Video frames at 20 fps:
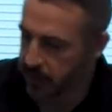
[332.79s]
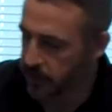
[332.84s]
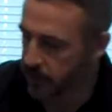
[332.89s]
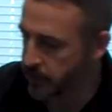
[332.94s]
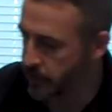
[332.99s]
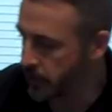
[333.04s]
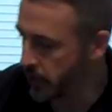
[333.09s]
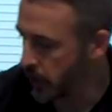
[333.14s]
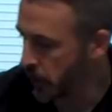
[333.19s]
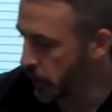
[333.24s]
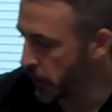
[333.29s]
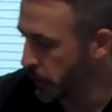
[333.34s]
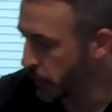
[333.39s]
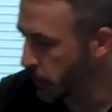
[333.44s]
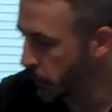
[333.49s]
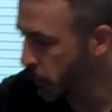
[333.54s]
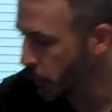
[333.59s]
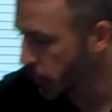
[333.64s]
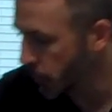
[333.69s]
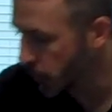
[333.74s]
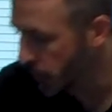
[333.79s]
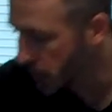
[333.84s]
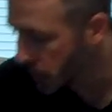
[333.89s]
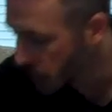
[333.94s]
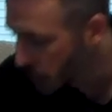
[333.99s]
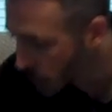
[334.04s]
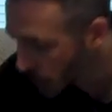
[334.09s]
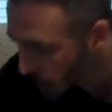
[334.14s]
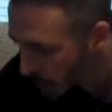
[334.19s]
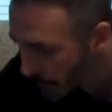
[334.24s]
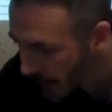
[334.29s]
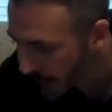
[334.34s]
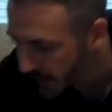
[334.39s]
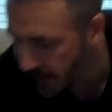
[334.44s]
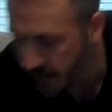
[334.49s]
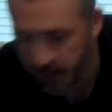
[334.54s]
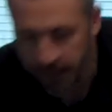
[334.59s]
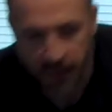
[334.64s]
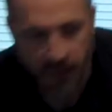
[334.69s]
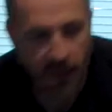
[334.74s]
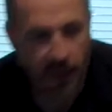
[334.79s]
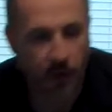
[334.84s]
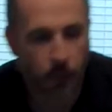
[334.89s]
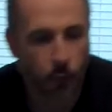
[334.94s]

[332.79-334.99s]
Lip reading: So we're making